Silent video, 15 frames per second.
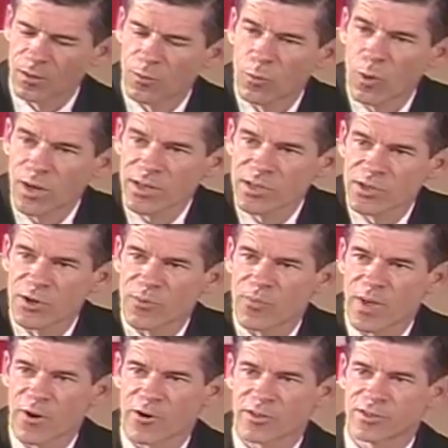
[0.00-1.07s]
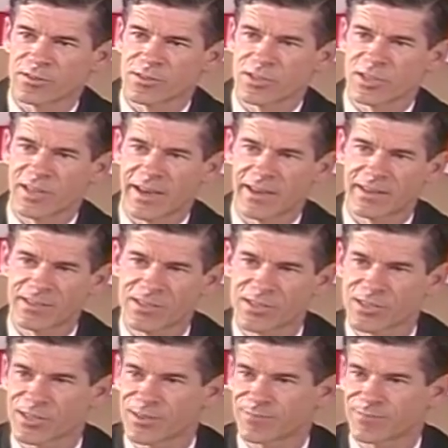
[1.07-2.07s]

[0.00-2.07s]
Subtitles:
What is your marital status?